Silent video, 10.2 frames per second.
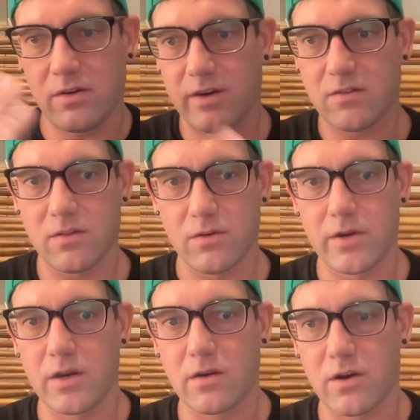is a
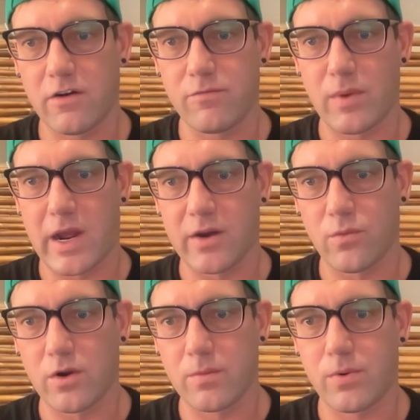learning curve behind
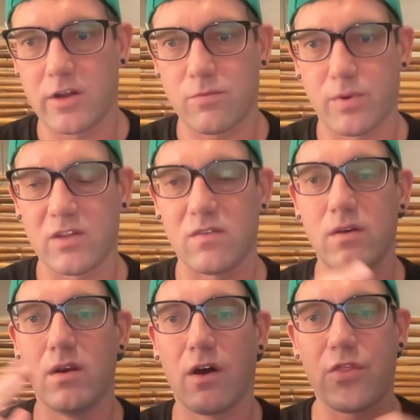WordPress, but it's
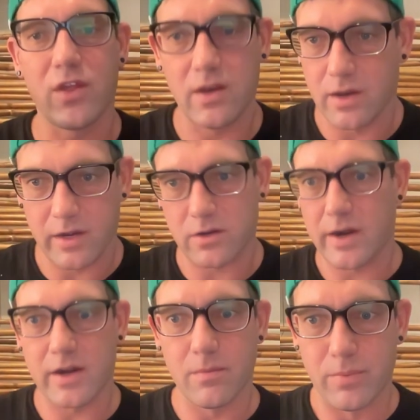nothing like
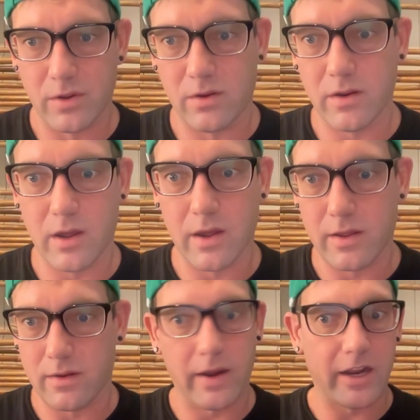trying to build
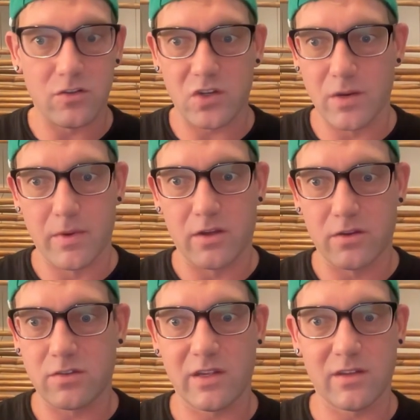a HTML,
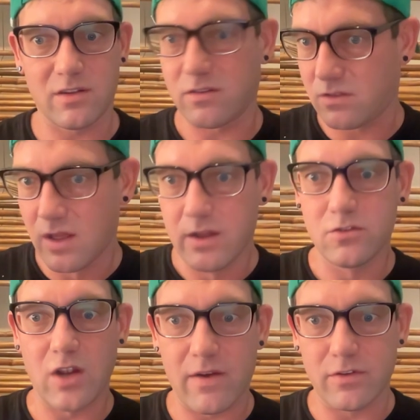CSS,
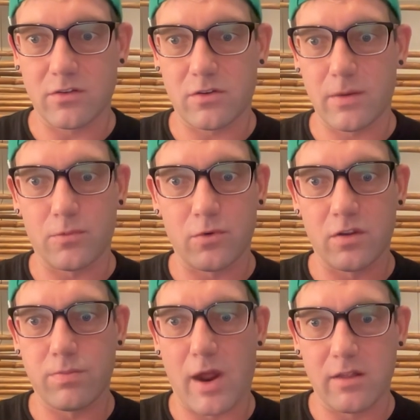JavaScript
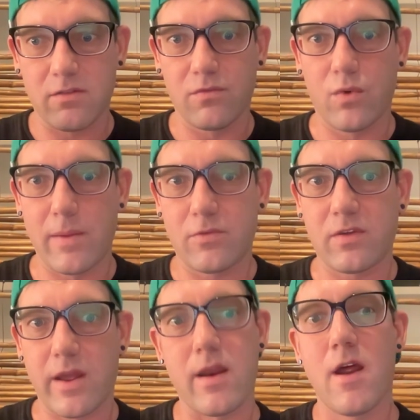responsive
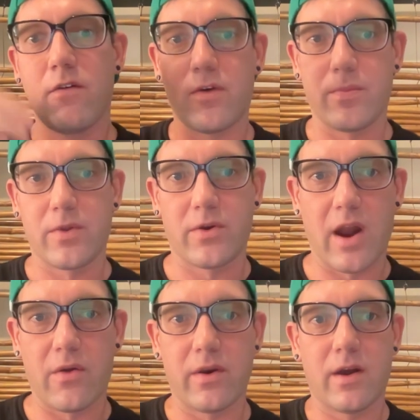website from the
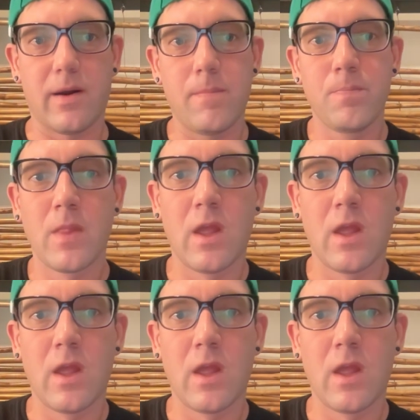ground up.